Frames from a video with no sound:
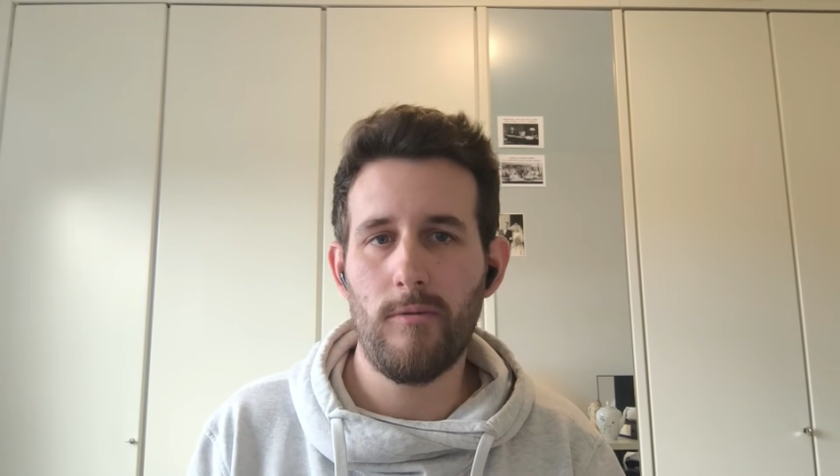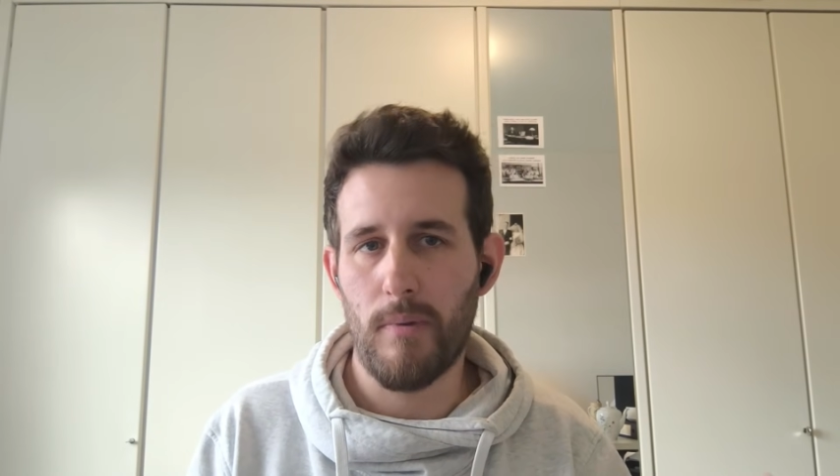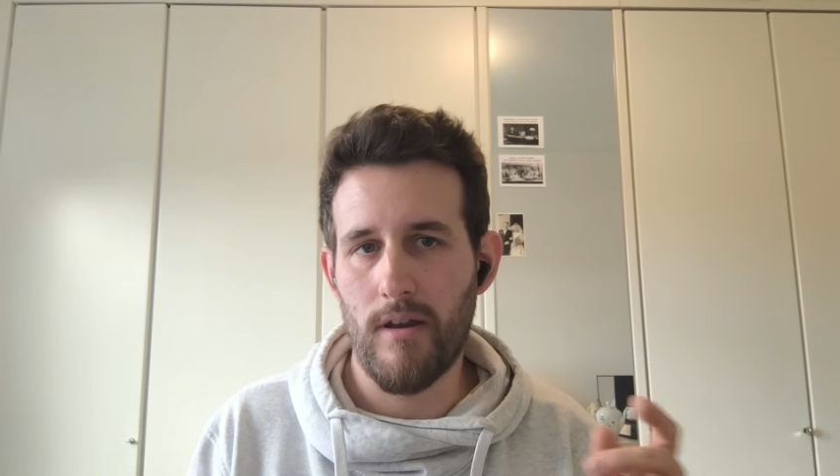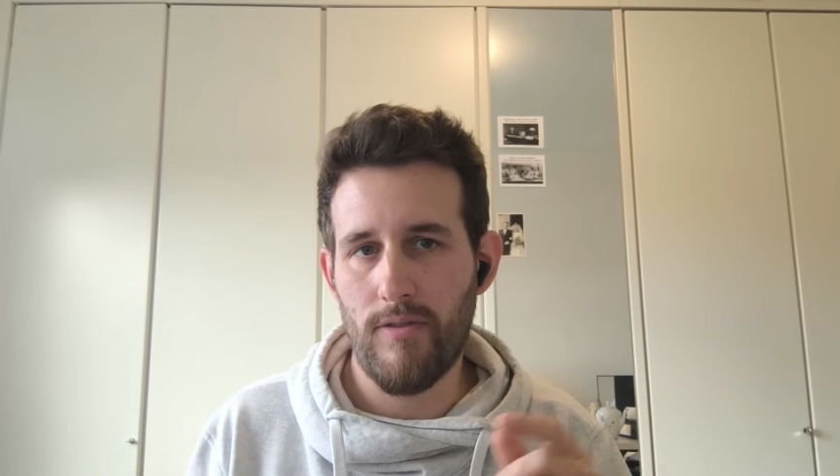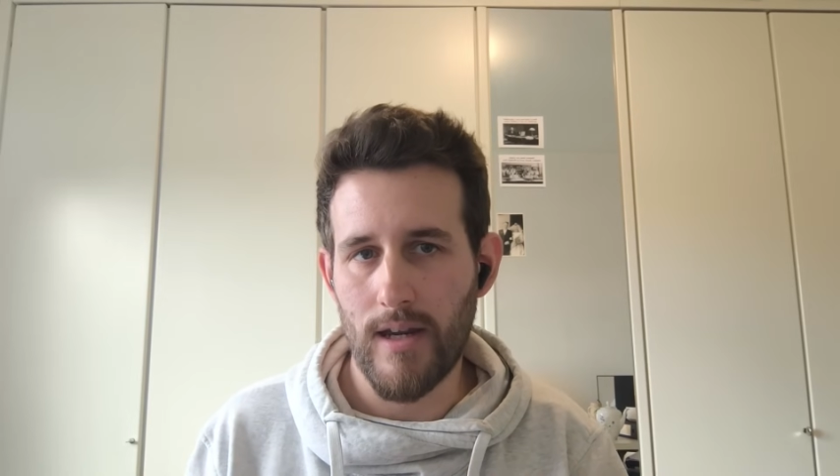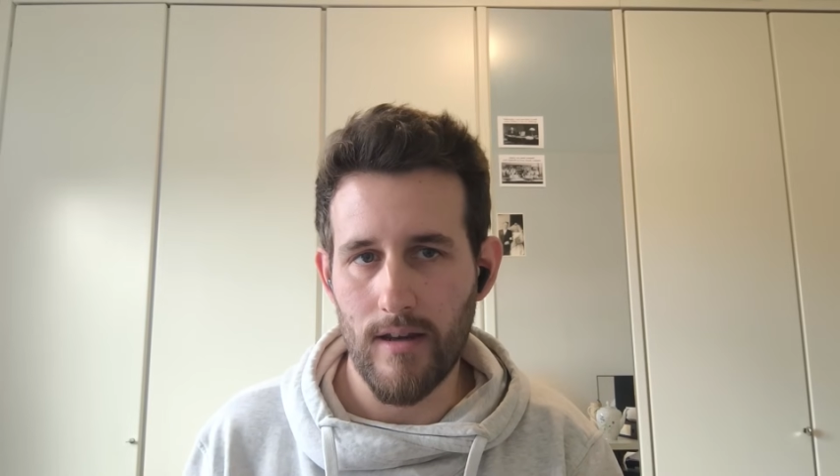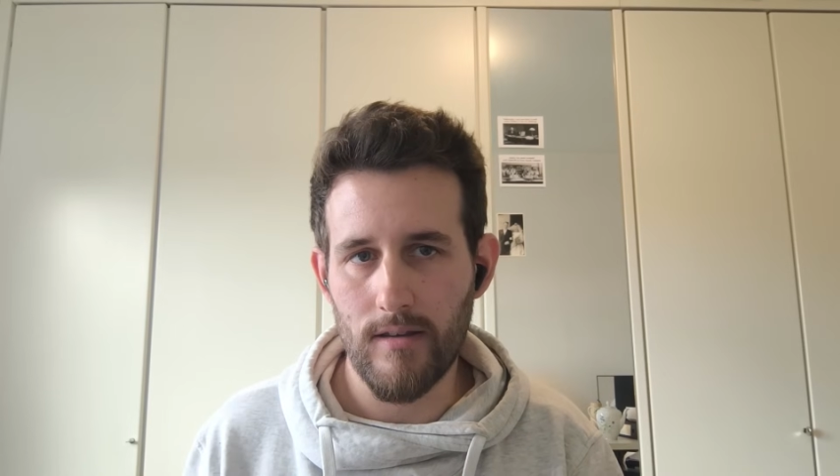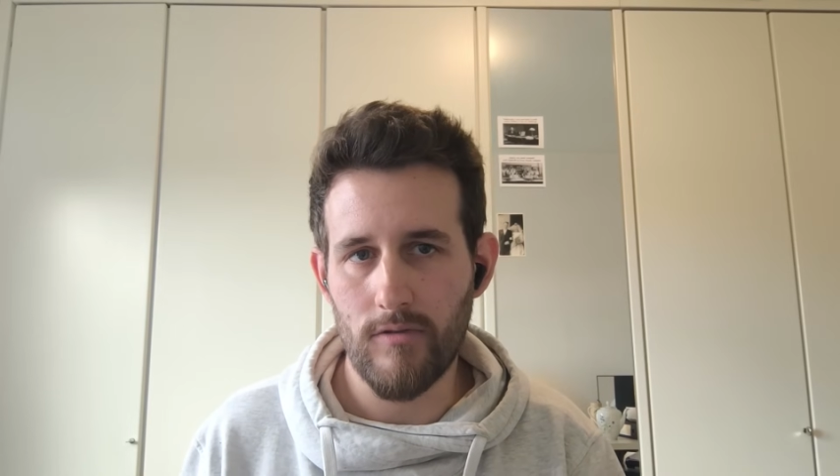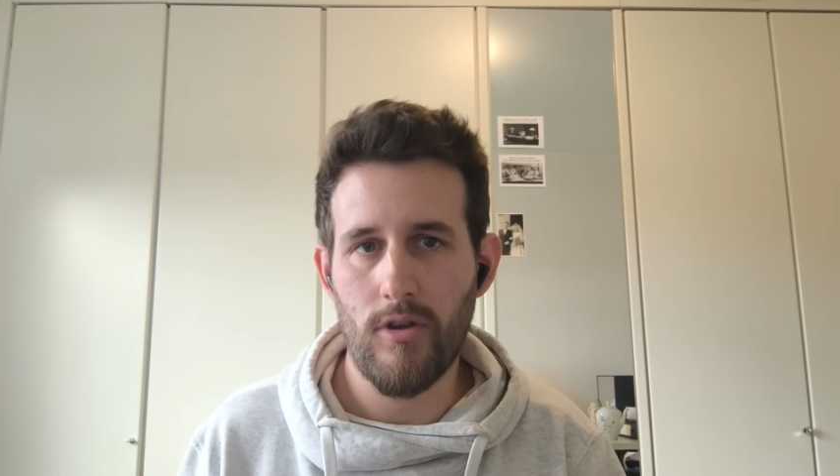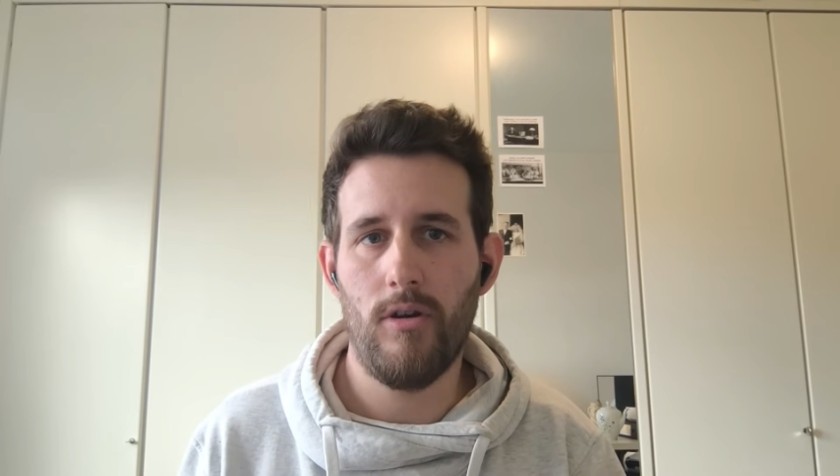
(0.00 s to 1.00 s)
but I think in
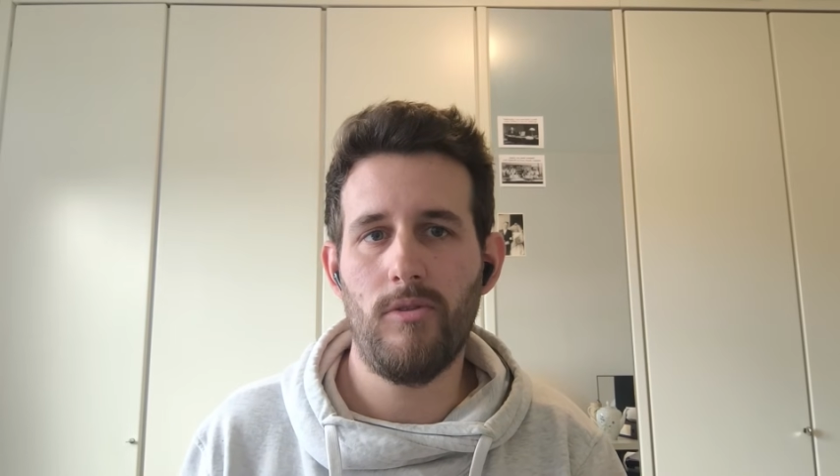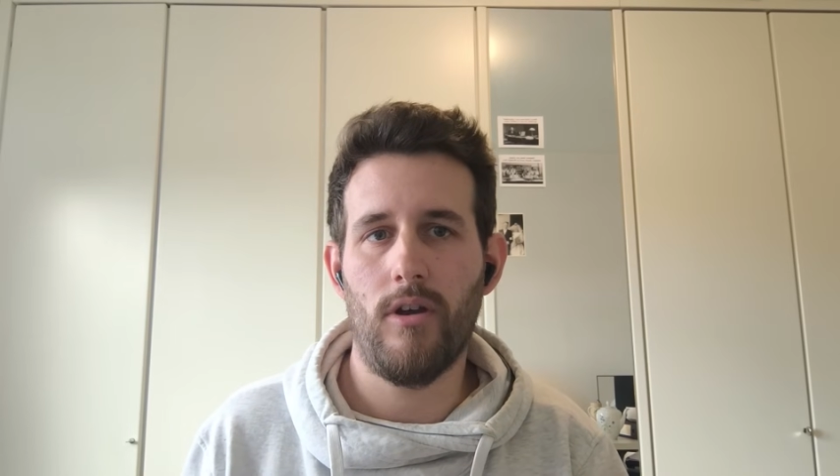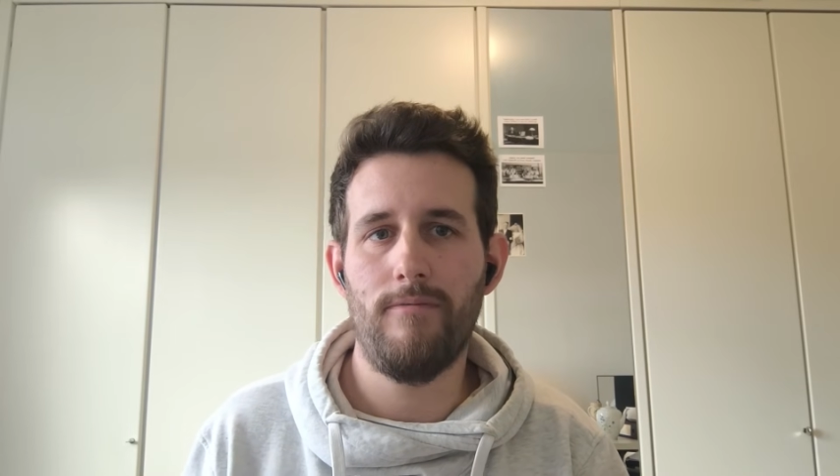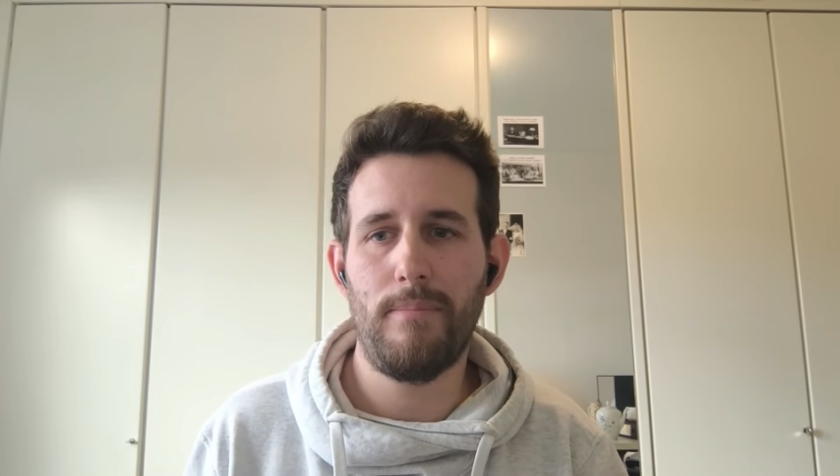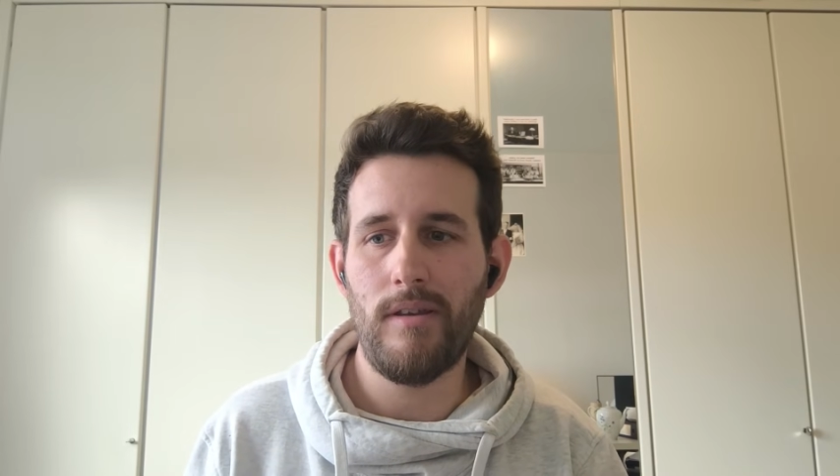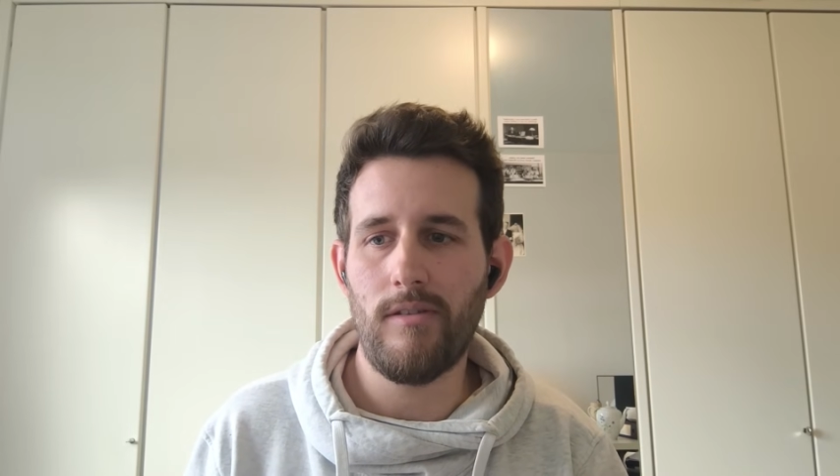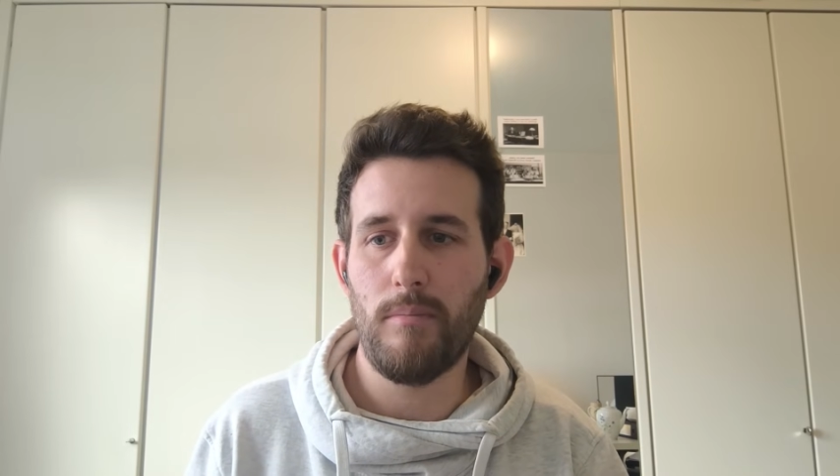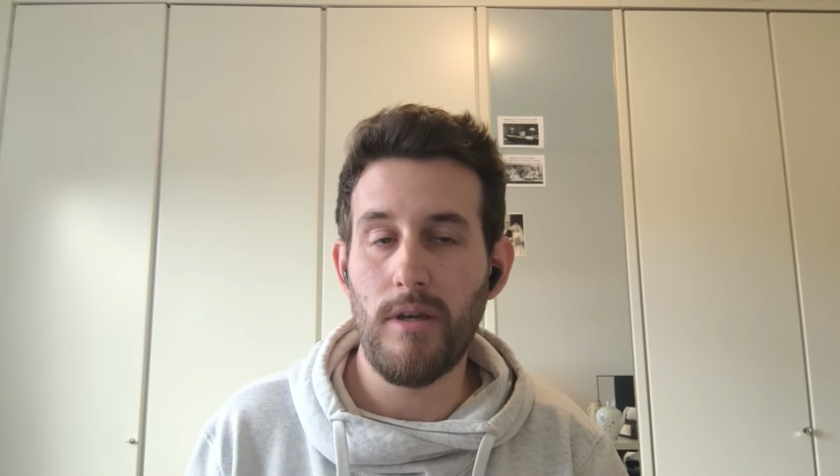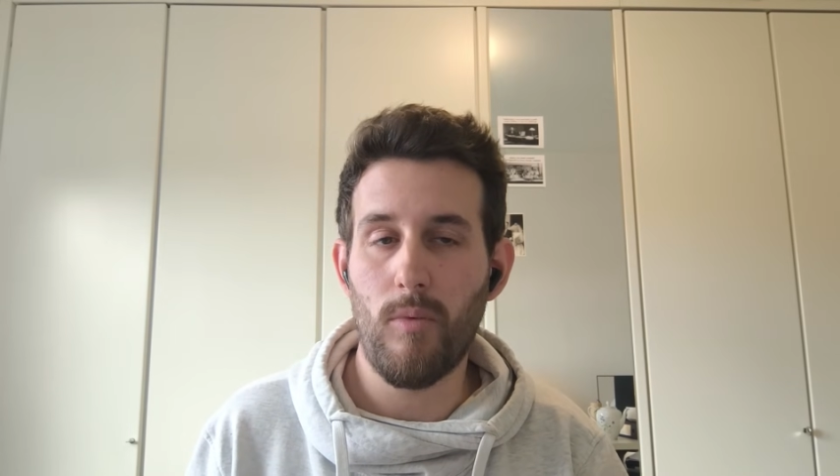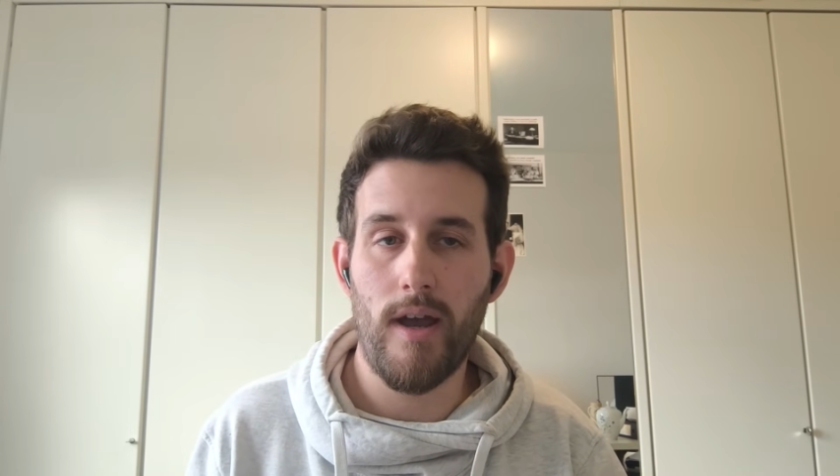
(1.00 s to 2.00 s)
the terms of
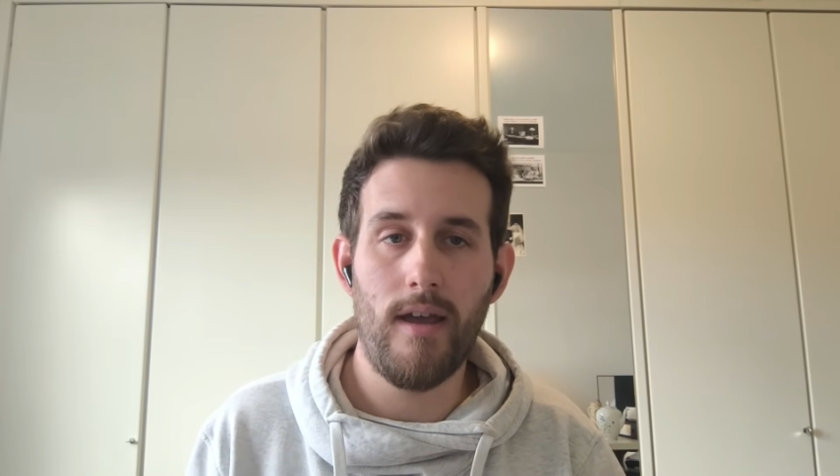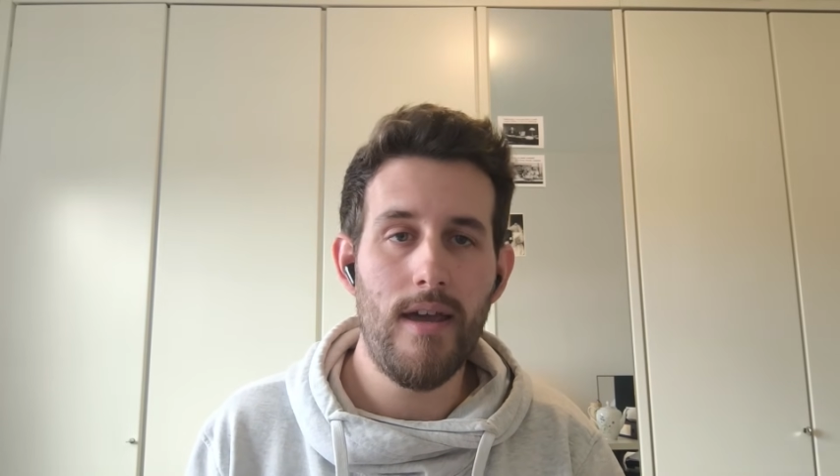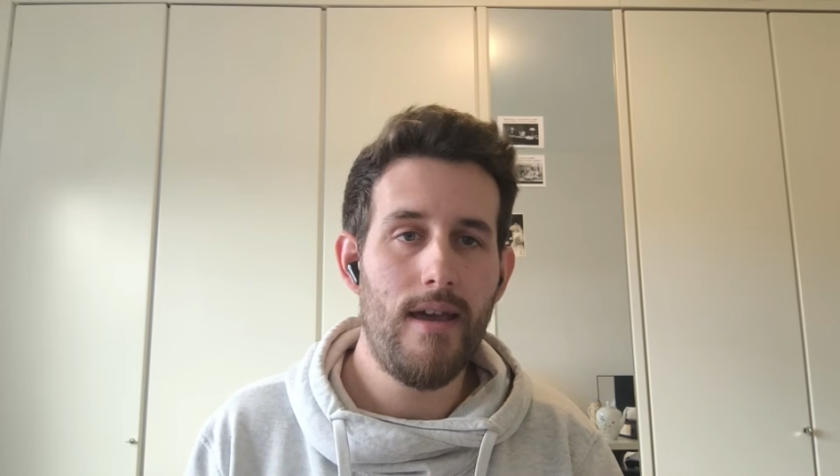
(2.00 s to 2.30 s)
PCBWay,